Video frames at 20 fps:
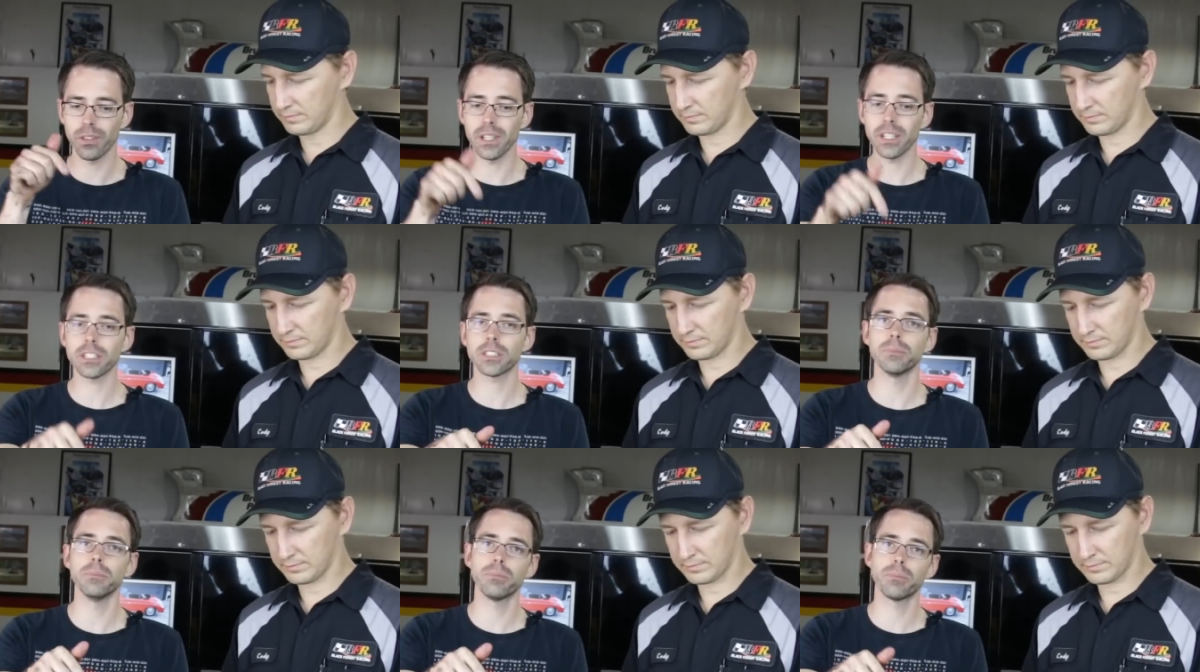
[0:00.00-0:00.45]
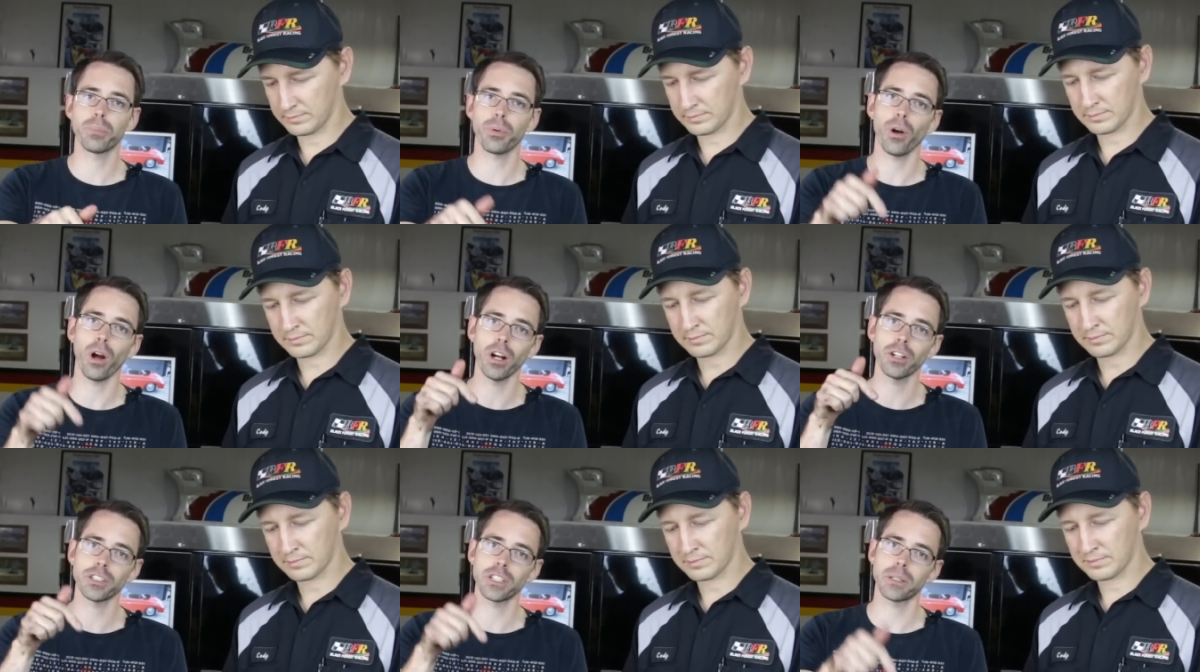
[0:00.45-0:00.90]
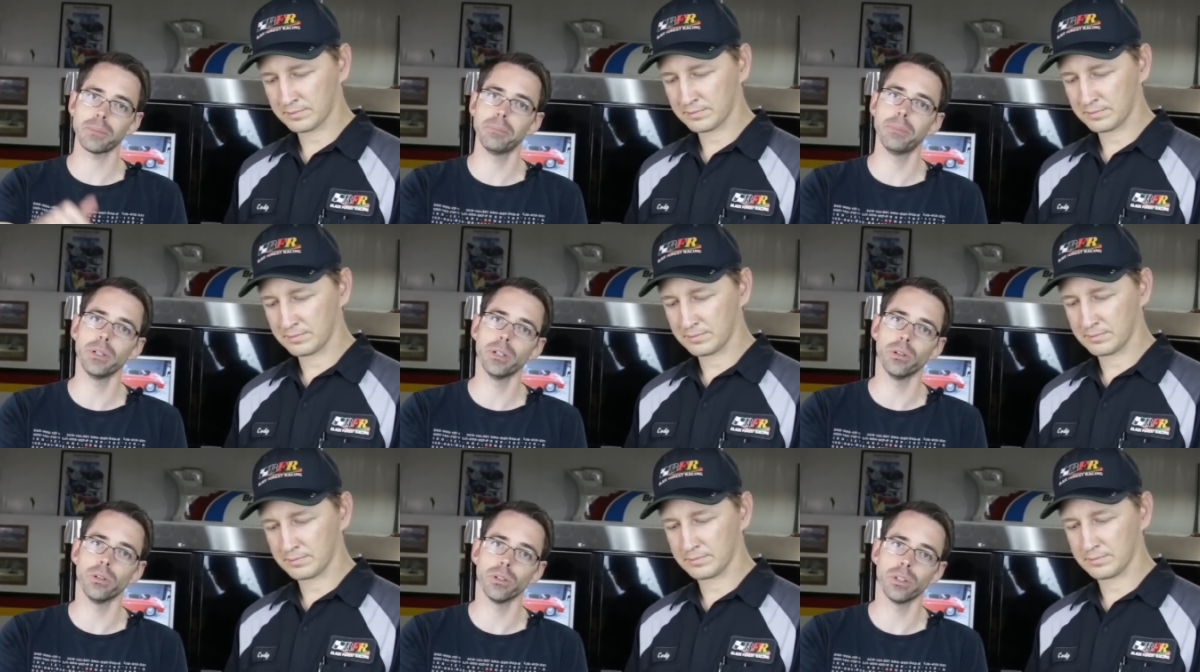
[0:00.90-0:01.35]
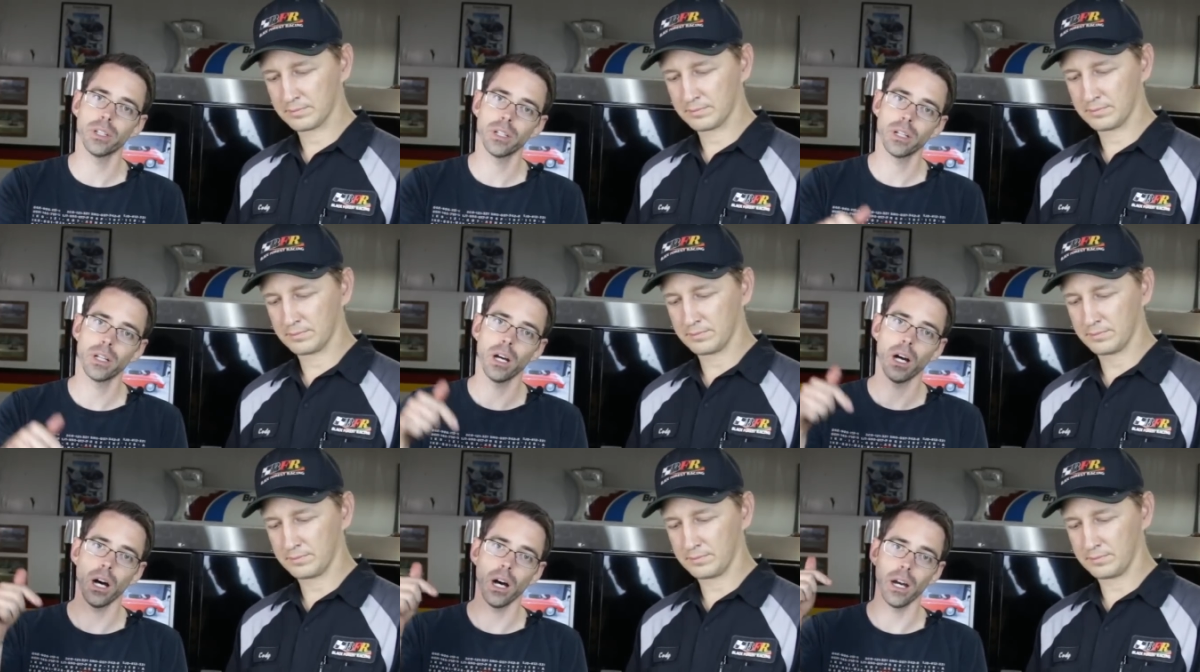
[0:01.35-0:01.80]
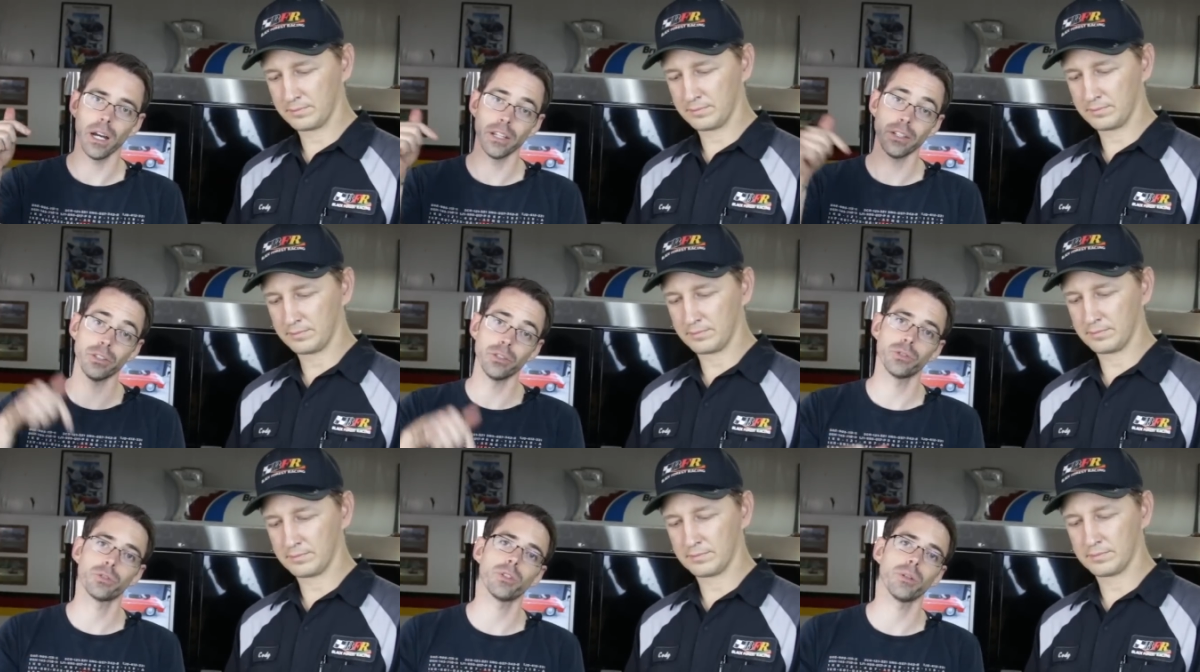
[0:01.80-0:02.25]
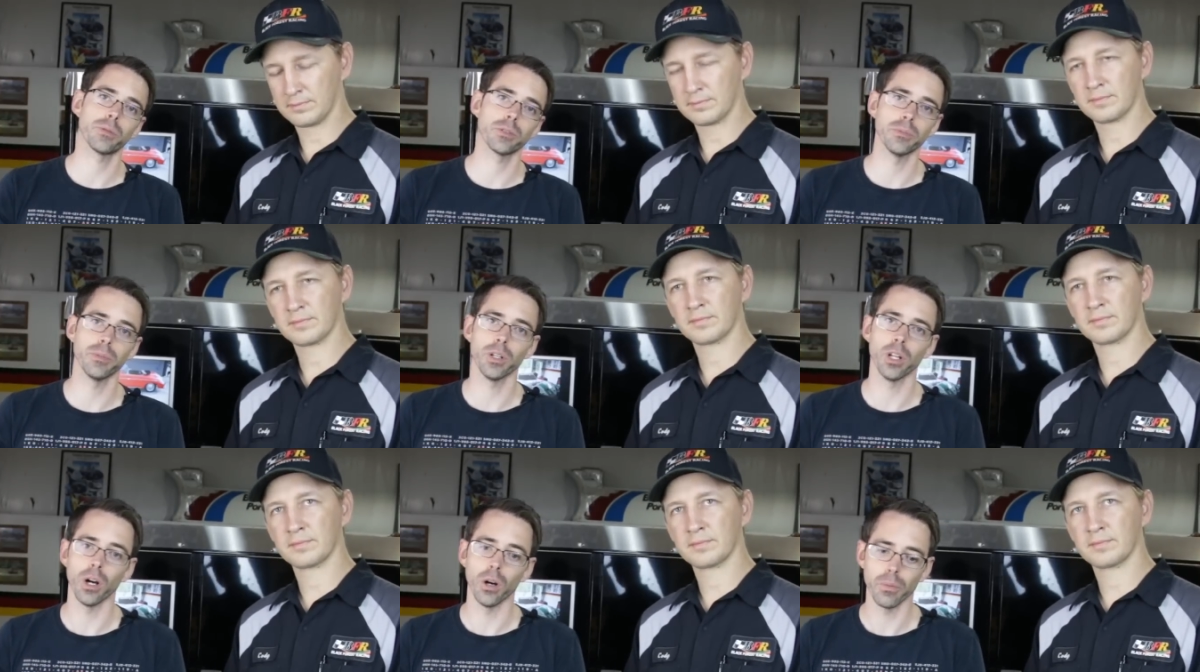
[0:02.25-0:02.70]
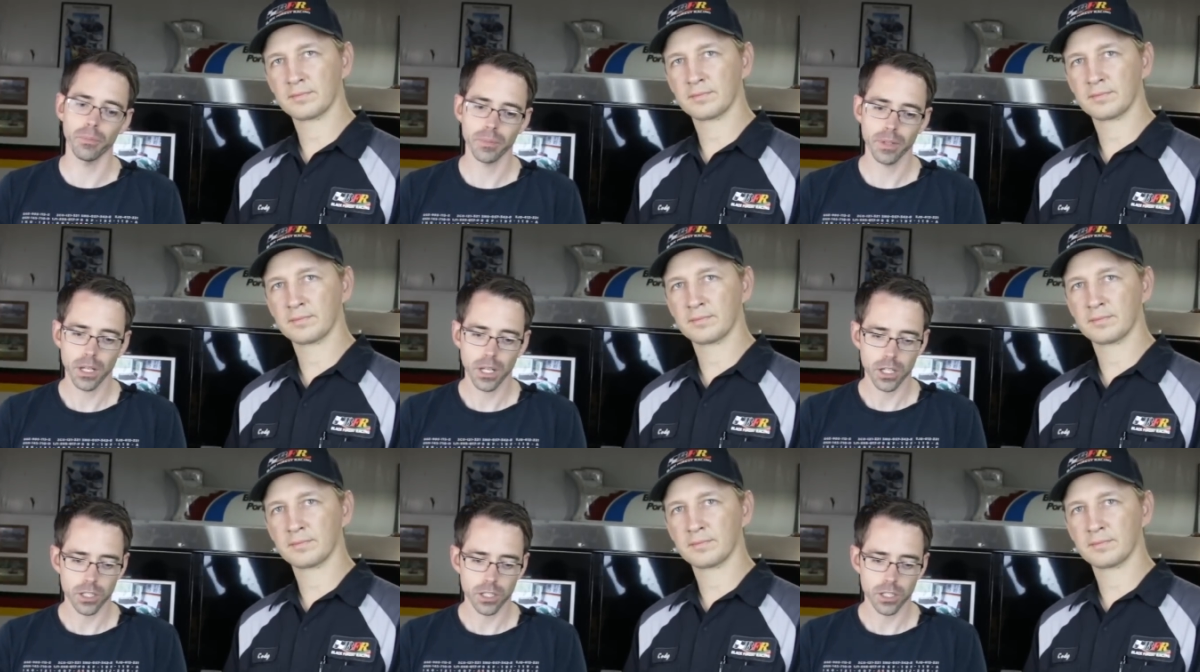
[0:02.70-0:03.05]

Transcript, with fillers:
Speaker 1: this project build uh, in the description below.